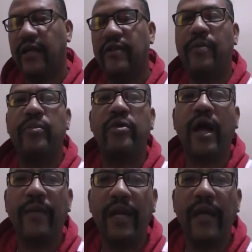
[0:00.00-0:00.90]
the
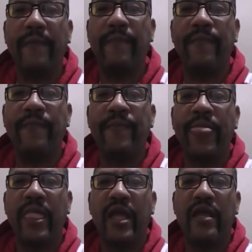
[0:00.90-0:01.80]
problem.
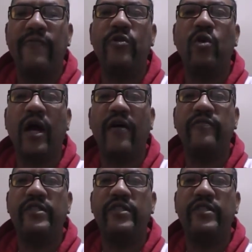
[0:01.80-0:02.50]
If you have